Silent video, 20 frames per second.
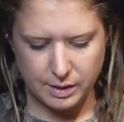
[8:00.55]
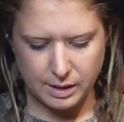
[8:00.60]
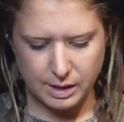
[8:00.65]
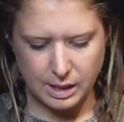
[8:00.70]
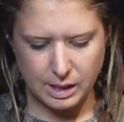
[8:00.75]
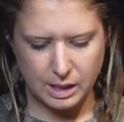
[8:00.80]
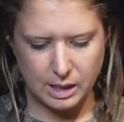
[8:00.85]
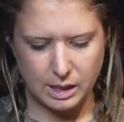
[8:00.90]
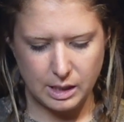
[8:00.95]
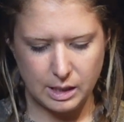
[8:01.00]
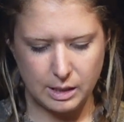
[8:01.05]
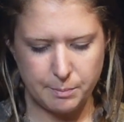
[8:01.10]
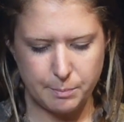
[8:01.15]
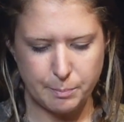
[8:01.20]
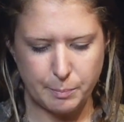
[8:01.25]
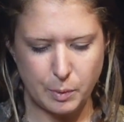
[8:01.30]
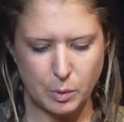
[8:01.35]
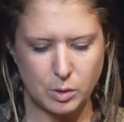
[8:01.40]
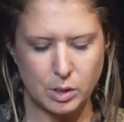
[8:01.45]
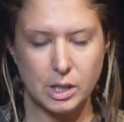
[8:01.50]
the
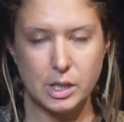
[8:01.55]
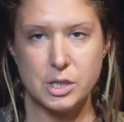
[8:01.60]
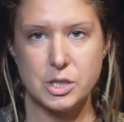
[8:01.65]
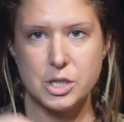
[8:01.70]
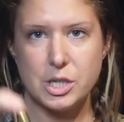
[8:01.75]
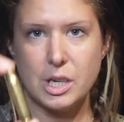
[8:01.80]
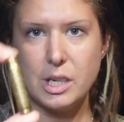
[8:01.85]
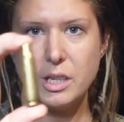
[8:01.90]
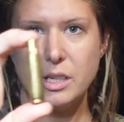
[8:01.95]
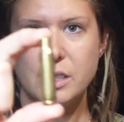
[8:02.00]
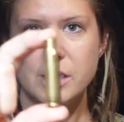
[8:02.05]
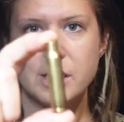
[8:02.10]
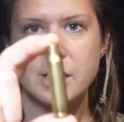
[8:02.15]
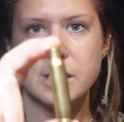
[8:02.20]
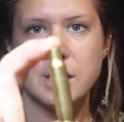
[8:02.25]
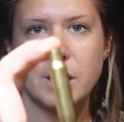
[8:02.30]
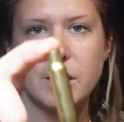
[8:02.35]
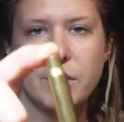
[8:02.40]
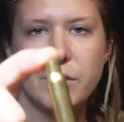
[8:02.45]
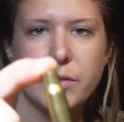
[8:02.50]
bullet
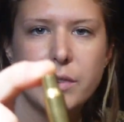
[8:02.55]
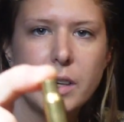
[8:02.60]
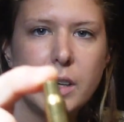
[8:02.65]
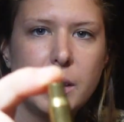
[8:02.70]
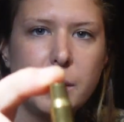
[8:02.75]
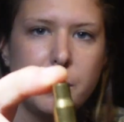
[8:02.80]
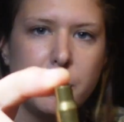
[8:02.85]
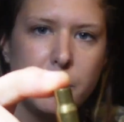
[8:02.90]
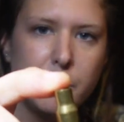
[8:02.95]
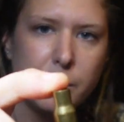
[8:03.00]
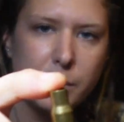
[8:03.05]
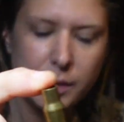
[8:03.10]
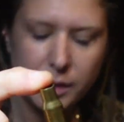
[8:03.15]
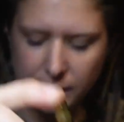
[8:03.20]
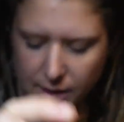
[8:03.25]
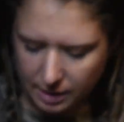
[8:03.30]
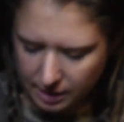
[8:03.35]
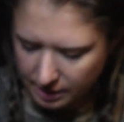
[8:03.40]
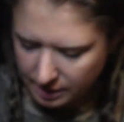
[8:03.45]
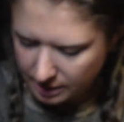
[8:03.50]
shells from
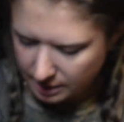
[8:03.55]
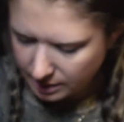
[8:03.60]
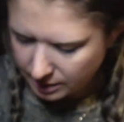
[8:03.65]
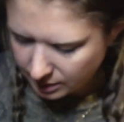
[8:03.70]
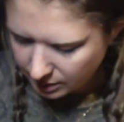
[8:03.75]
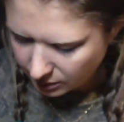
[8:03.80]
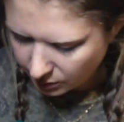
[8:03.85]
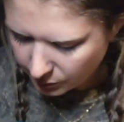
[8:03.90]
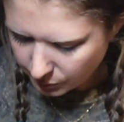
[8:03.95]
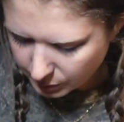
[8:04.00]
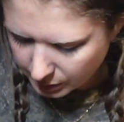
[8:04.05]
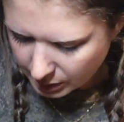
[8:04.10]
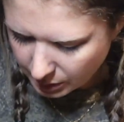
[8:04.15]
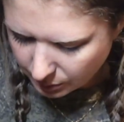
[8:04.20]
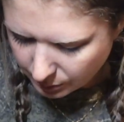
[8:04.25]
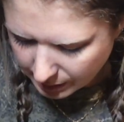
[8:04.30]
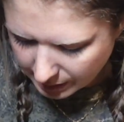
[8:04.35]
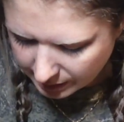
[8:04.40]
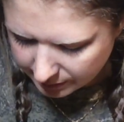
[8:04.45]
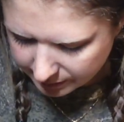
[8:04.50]
the
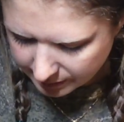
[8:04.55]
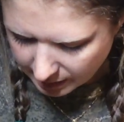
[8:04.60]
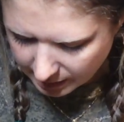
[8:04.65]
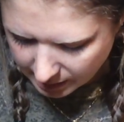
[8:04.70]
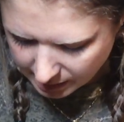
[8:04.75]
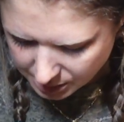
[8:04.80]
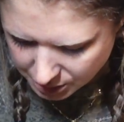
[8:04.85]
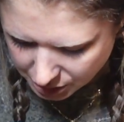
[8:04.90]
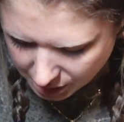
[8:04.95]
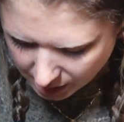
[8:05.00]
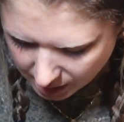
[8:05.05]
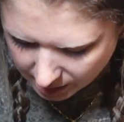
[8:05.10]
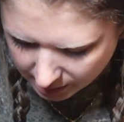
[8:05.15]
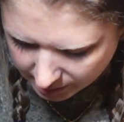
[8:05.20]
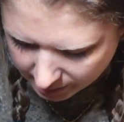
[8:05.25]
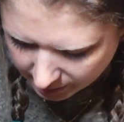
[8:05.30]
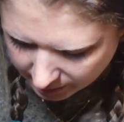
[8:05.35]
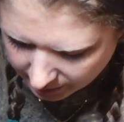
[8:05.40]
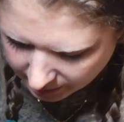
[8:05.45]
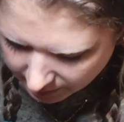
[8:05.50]
.308 that I
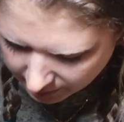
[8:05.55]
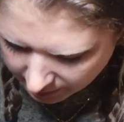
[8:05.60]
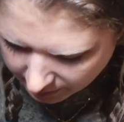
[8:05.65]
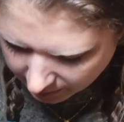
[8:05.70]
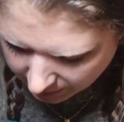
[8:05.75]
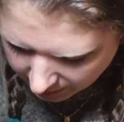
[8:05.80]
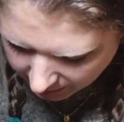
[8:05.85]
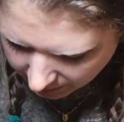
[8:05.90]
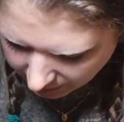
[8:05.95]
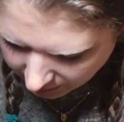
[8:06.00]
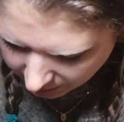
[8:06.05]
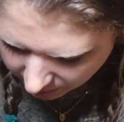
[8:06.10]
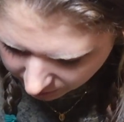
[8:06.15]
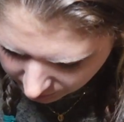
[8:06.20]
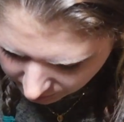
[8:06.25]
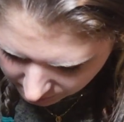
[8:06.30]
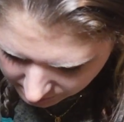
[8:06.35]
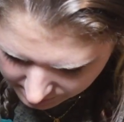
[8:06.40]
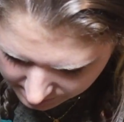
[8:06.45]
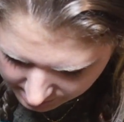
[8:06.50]
shot. It
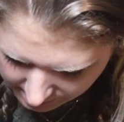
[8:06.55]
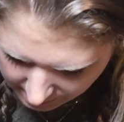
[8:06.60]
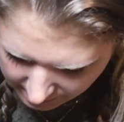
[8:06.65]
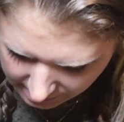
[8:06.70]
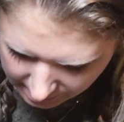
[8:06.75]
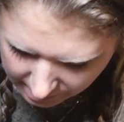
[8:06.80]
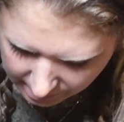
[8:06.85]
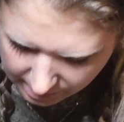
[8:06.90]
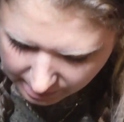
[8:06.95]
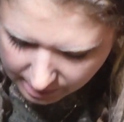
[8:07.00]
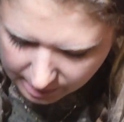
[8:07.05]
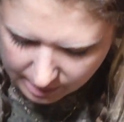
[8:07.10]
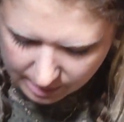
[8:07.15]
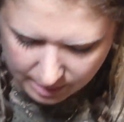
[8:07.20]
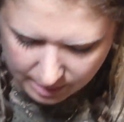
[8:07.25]
looks like,